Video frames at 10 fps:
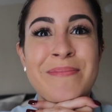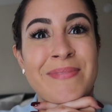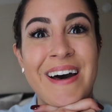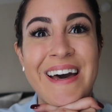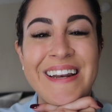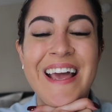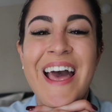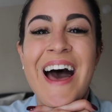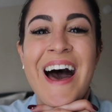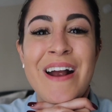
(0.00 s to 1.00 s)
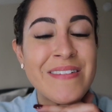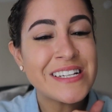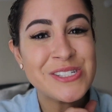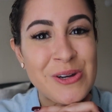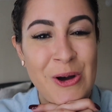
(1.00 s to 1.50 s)
but I
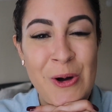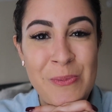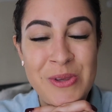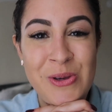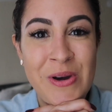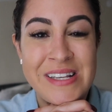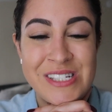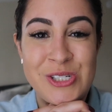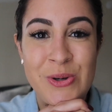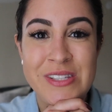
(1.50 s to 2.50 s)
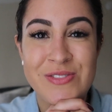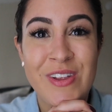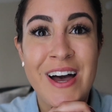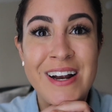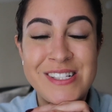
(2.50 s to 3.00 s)
really do hope you guys enjoy this
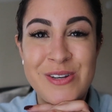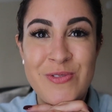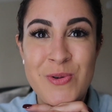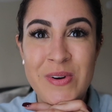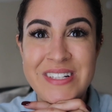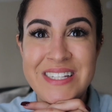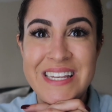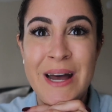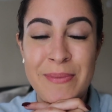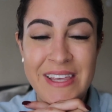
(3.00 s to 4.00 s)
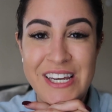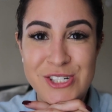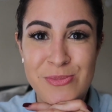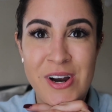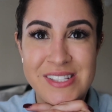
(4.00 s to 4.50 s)
vlog so if you want to see the
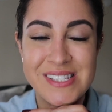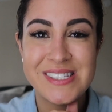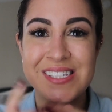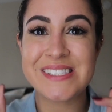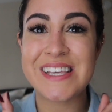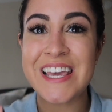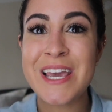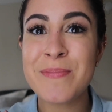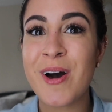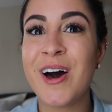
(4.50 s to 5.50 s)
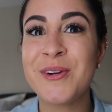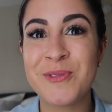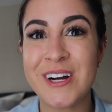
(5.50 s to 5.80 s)
application process just keep on